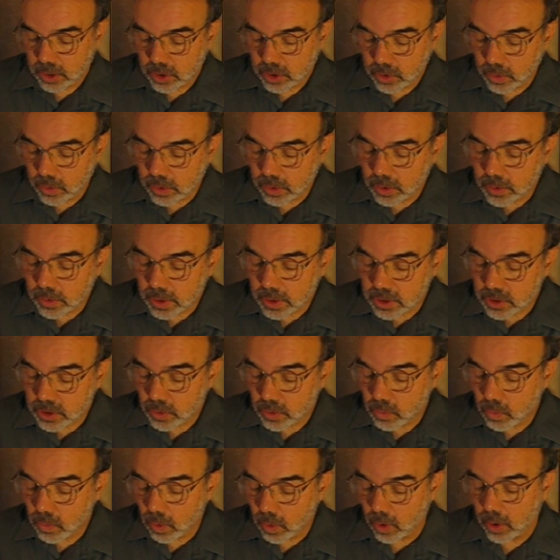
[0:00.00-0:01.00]
You're learning
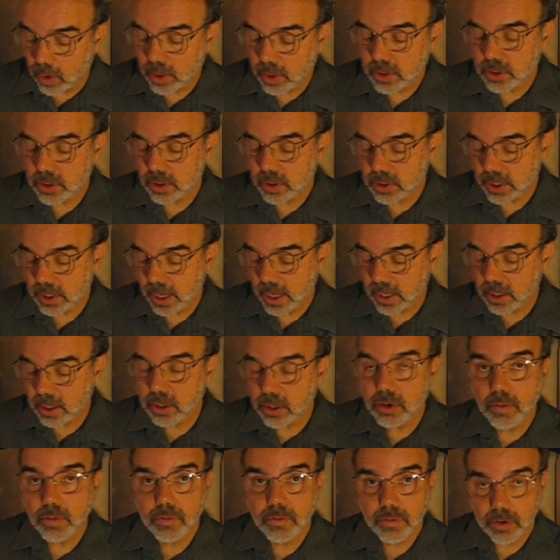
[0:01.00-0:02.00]
to walk, to
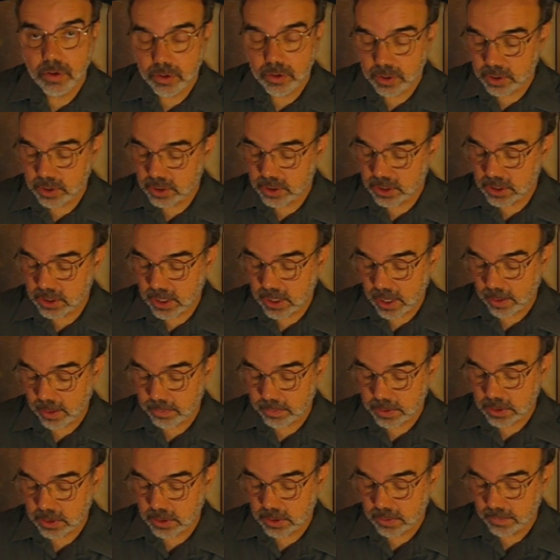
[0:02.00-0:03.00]
take your first
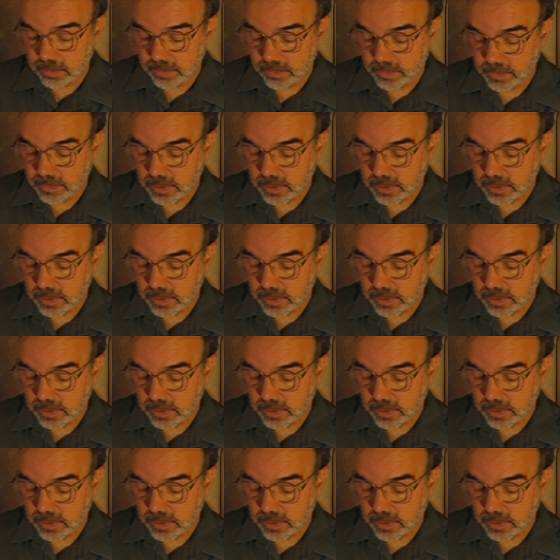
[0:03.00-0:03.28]
steps."